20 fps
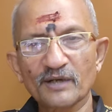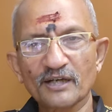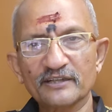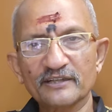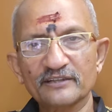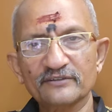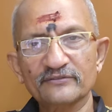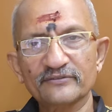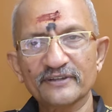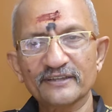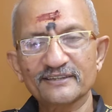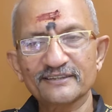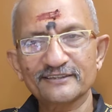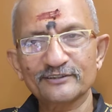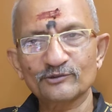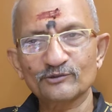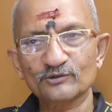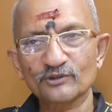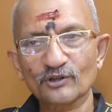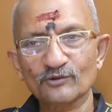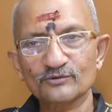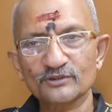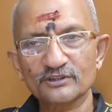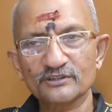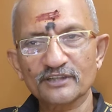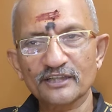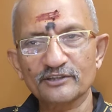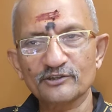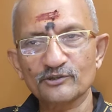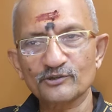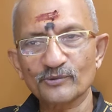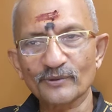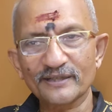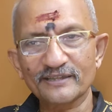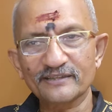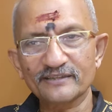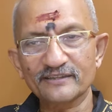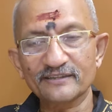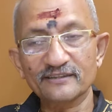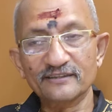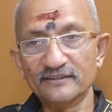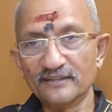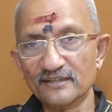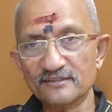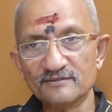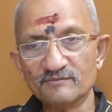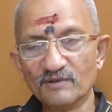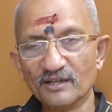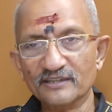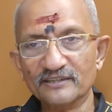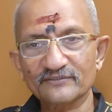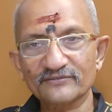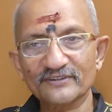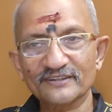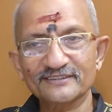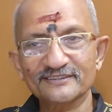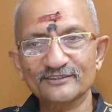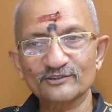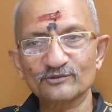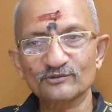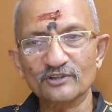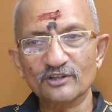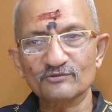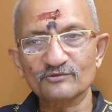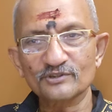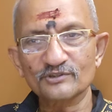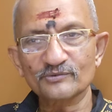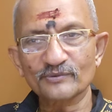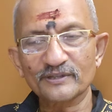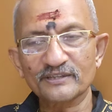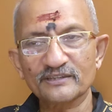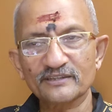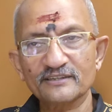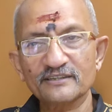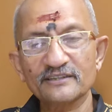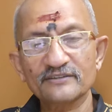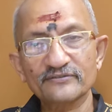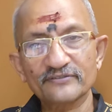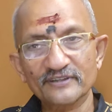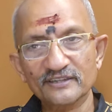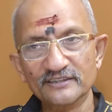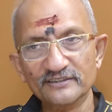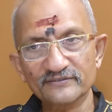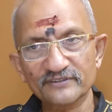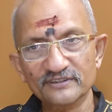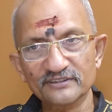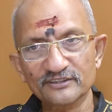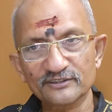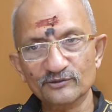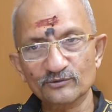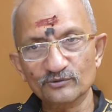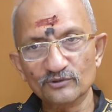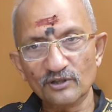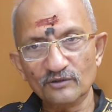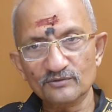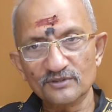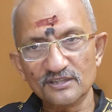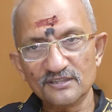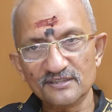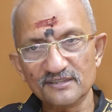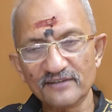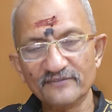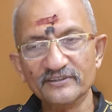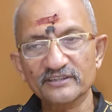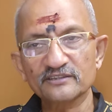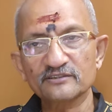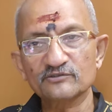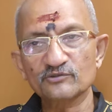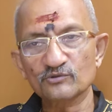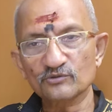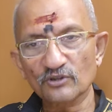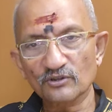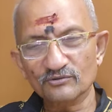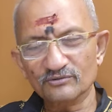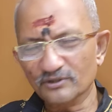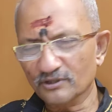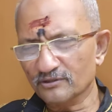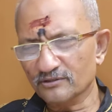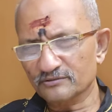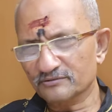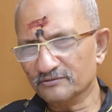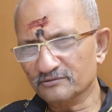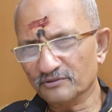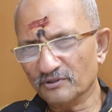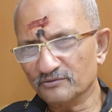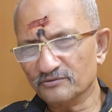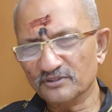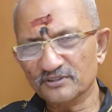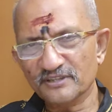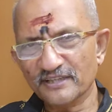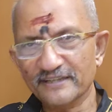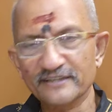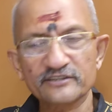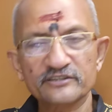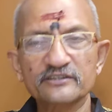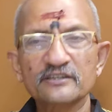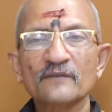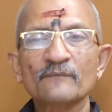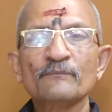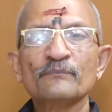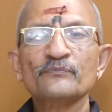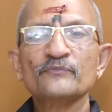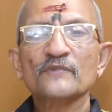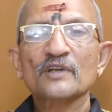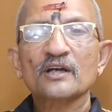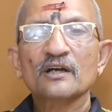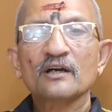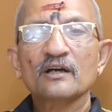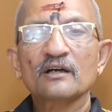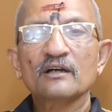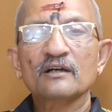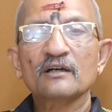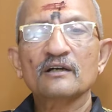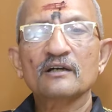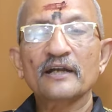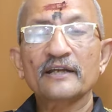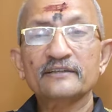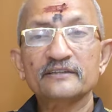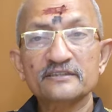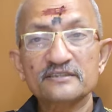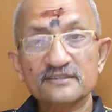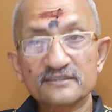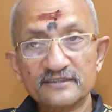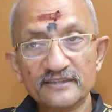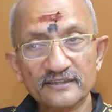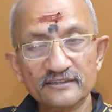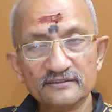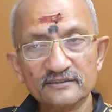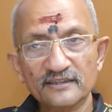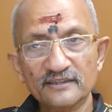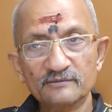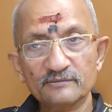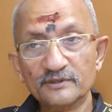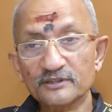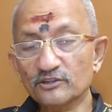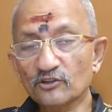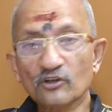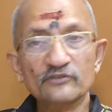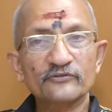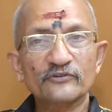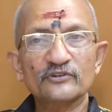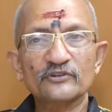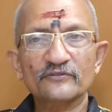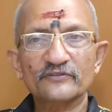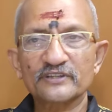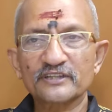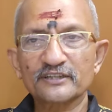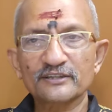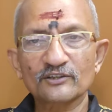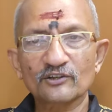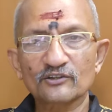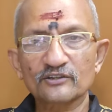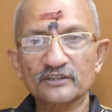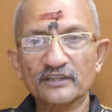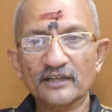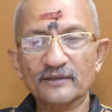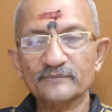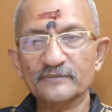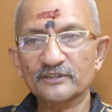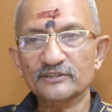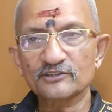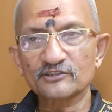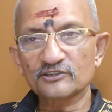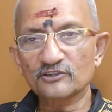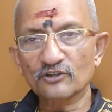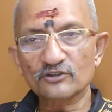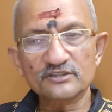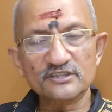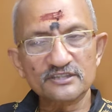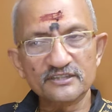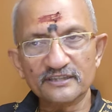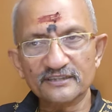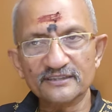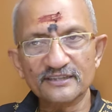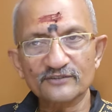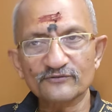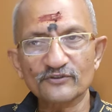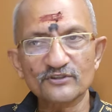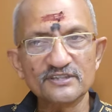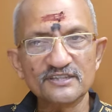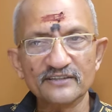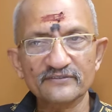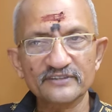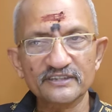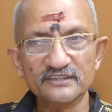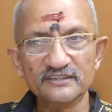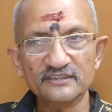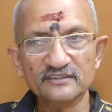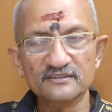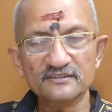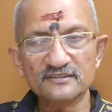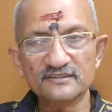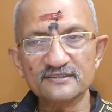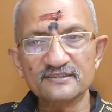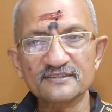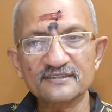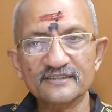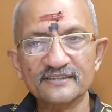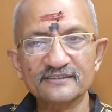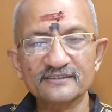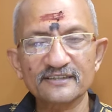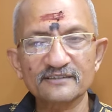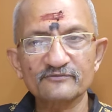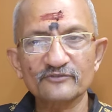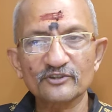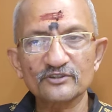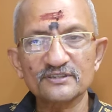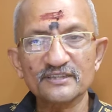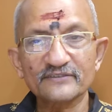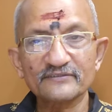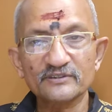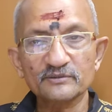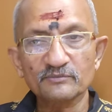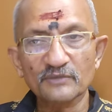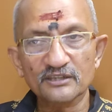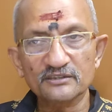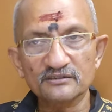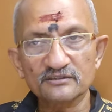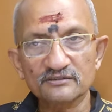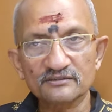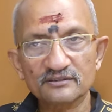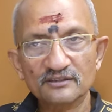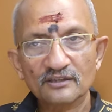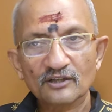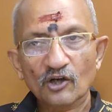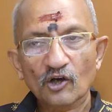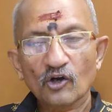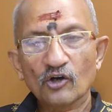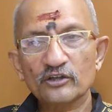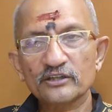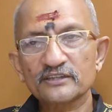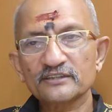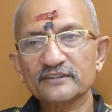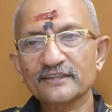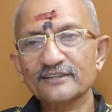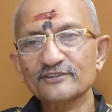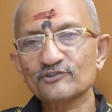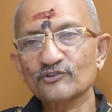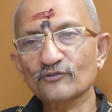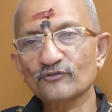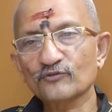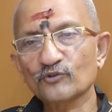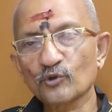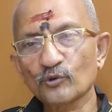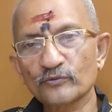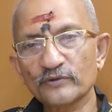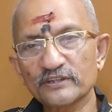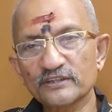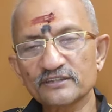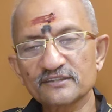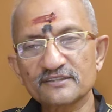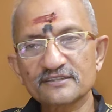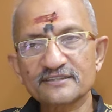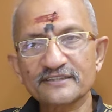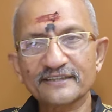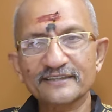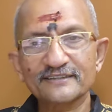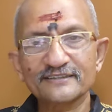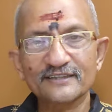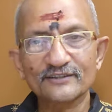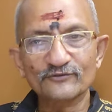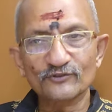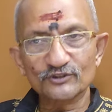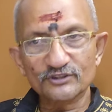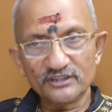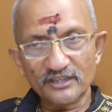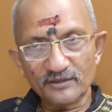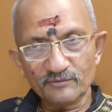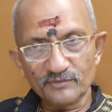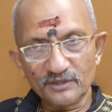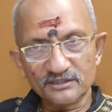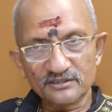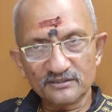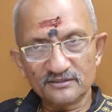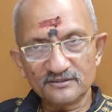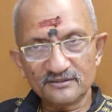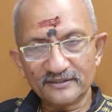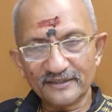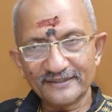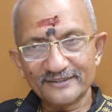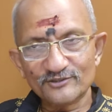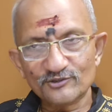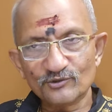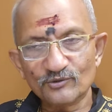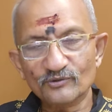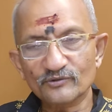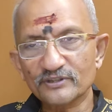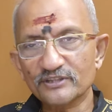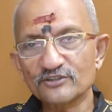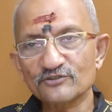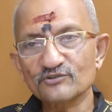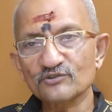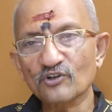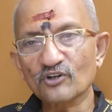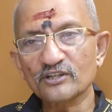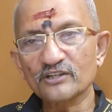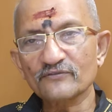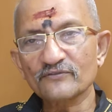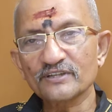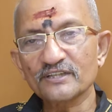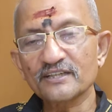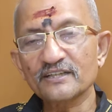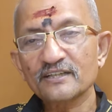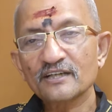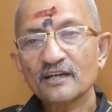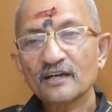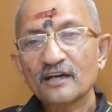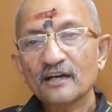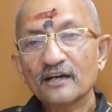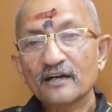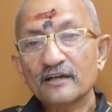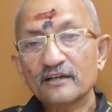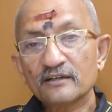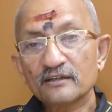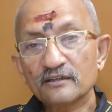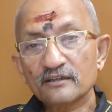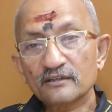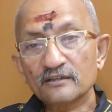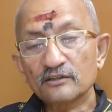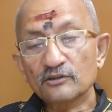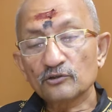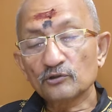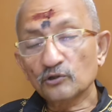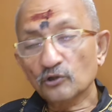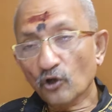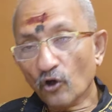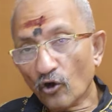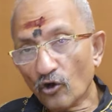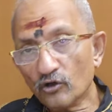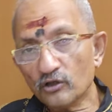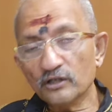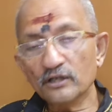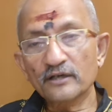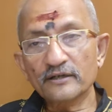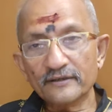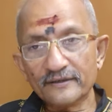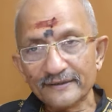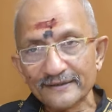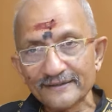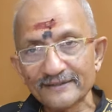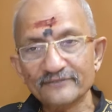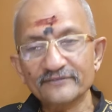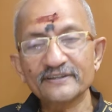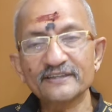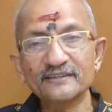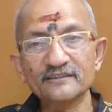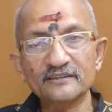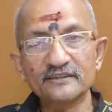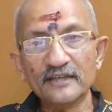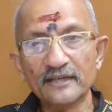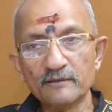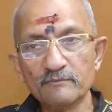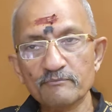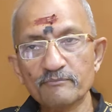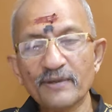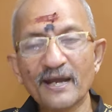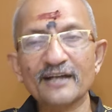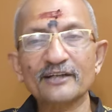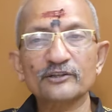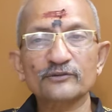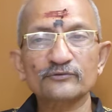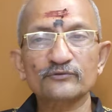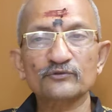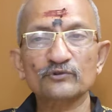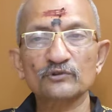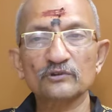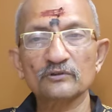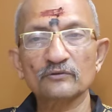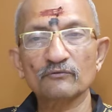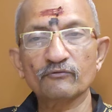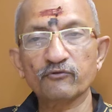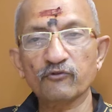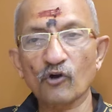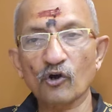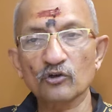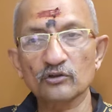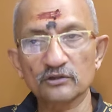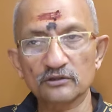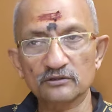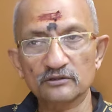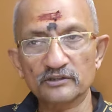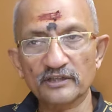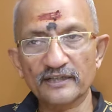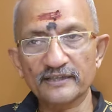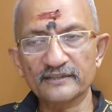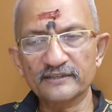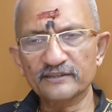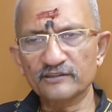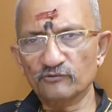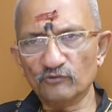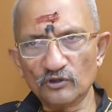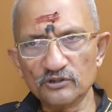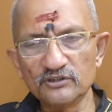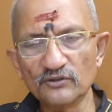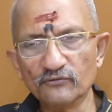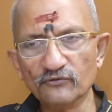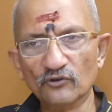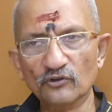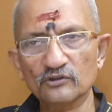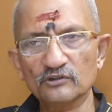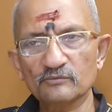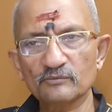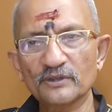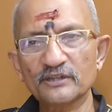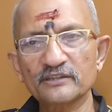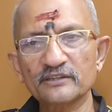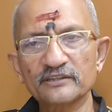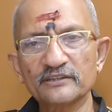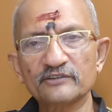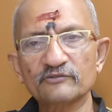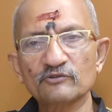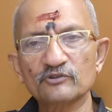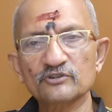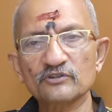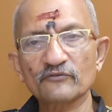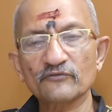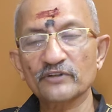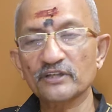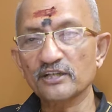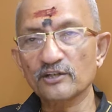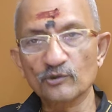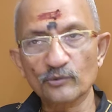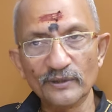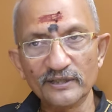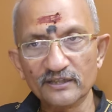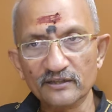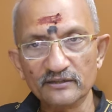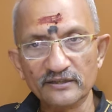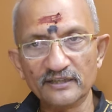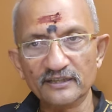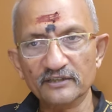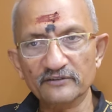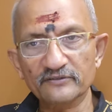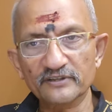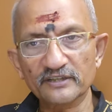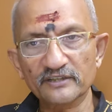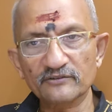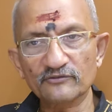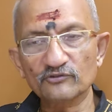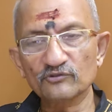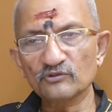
Market fell in 2020. Yes, market fell in 2020. It fell even in 2007 2008, and it stayed there, but not for a very long time. It did not stay there for 7 years. It stayed there for 7 months, or in case of COVID, it stayed there for 3 months, right? So it is not a very long, relevant, impactful fall, right? It was a fall, but it was a very quick recovery.